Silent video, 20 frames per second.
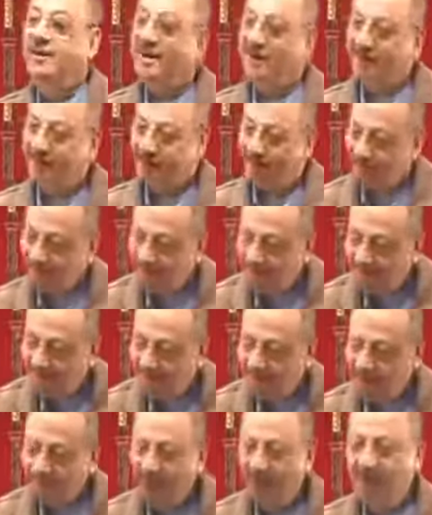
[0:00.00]
Nahiya in
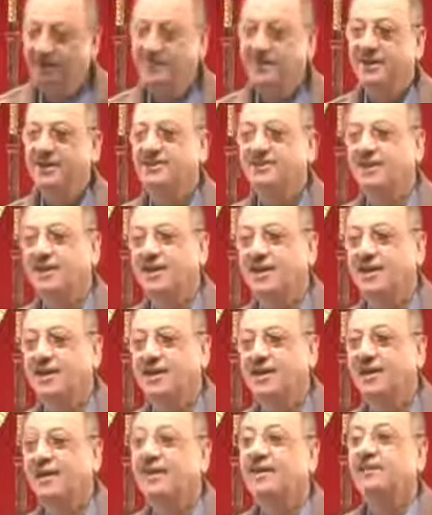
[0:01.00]
Bab Nasara,
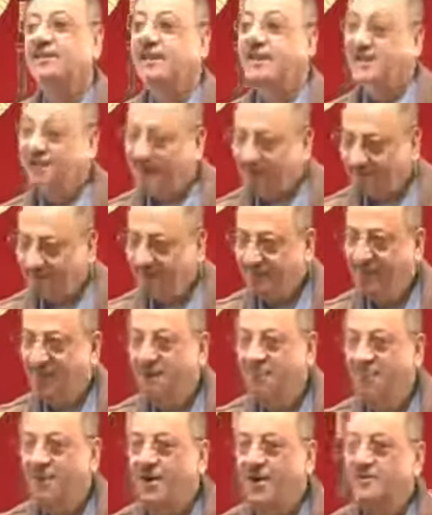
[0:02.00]
then Lam in
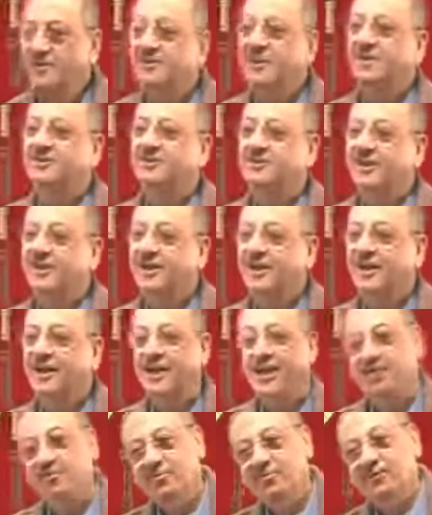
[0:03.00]
Bab Nasara,
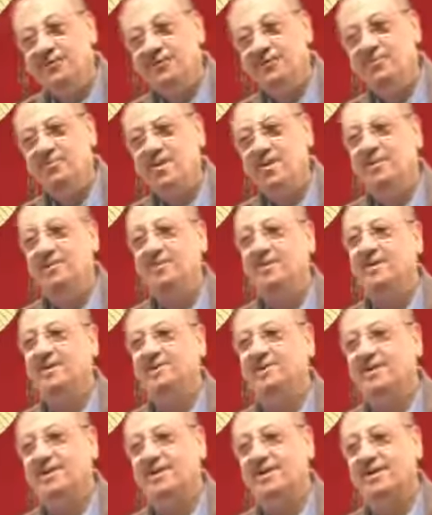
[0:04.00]
everything Bab
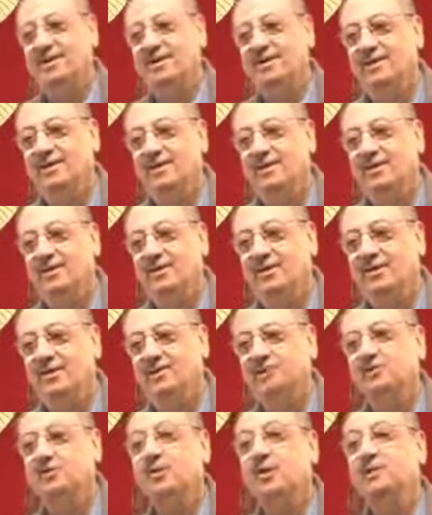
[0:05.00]
Nasara. So
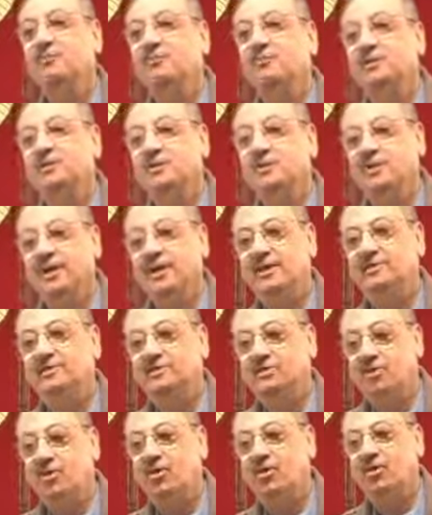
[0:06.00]
that we get
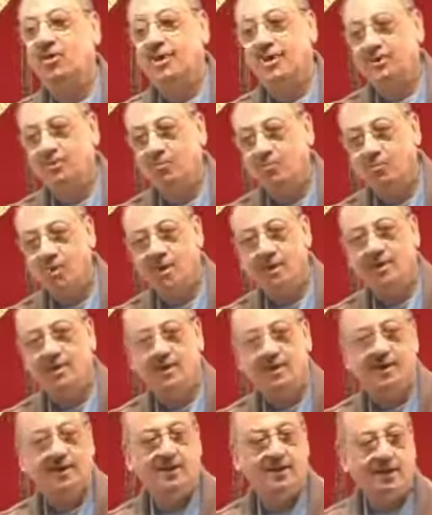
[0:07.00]
strong in one
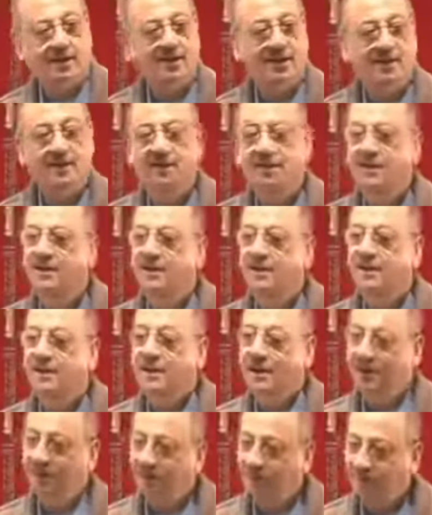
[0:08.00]
area
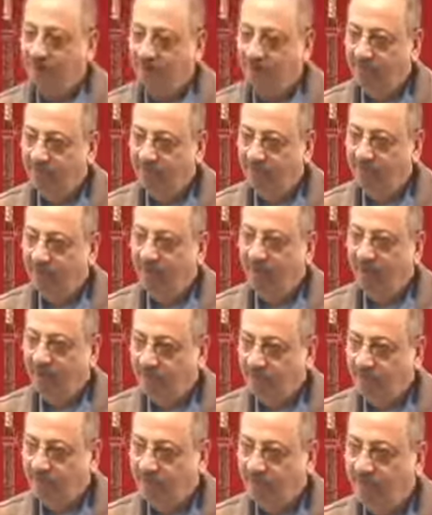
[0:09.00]
of
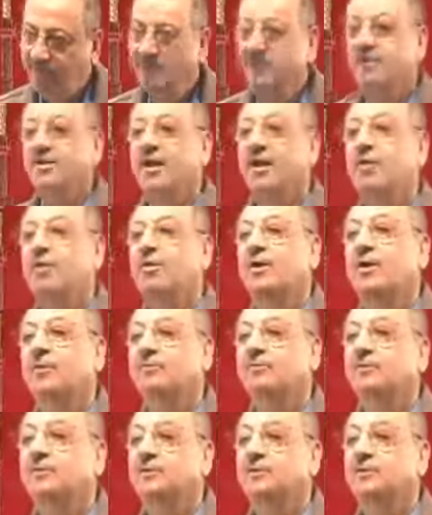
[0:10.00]
Ajwaf. Now comes